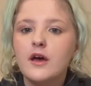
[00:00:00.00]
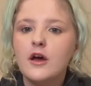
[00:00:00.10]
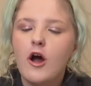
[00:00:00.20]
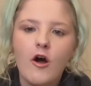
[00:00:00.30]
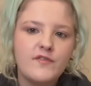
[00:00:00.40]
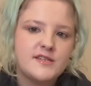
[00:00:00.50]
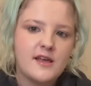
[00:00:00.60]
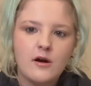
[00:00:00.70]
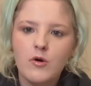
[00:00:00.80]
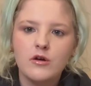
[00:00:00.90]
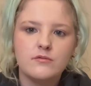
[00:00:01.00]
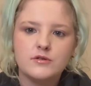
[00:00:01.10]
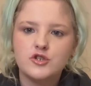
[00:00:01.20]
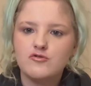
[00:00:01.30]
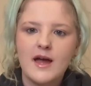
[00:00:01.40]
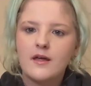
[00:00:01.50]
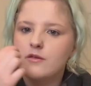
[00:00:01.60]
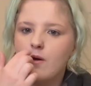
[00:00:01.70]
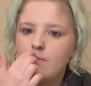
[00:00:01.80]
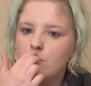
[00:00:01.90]
Obviously I want strength, I
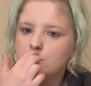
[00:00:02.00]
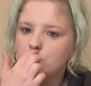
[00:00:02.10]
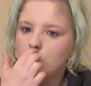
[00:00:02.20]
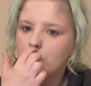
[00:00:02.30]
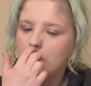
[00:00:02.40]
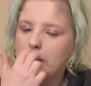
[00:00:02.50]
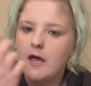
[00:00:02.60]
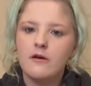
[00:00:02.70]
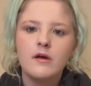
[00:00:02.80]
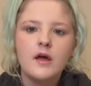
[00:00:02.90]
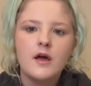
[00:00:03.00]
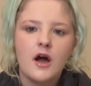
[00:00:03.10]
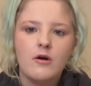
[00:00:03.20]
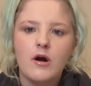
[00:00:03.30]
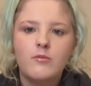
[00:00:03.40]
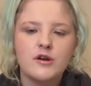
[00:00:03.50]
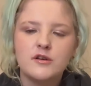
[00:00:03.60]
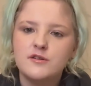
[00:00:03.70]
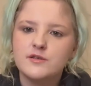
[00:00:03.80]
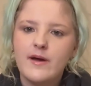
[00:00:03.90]
want muscle, you know, I want to
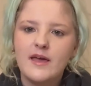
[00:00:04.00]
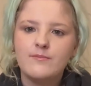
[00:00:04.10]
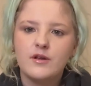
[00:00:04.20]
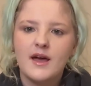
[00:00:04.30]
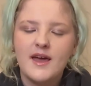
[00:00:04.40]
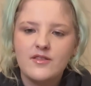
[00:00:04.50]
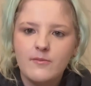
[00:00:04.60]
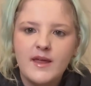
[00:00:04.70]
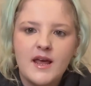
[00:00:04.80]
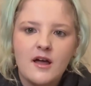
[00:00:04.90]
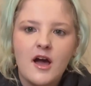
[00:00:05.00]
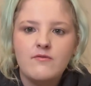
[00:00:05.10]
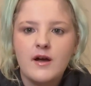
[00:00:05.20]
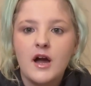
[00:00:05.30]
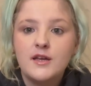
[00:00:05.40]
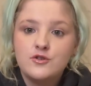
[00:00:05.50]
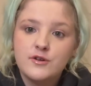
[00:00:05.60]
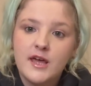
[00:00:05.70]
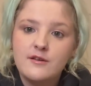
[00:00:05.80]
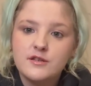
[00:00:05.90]
lose weight, but like at the minute, like I enjoy
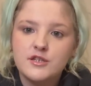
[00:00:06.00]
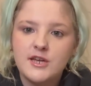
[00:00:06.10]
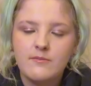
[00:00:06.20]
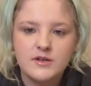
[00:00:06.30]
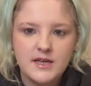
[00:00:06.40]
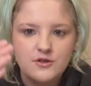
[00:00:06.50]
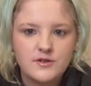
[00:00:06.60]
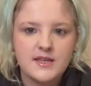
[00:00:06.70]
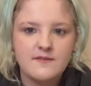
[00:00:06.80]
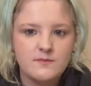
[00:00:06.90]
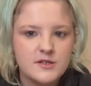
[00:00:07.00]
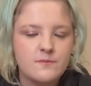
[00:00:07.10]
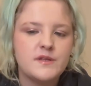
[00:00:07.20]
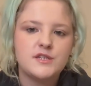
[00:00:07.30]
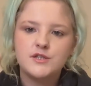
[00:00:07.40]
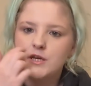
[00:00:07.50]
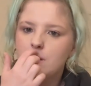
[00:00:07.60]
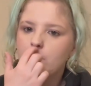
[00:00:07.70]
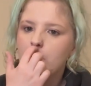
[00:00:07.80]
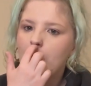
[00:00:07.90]
going to the gym because it just gives me something to do,
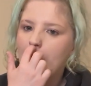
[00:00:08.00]
and like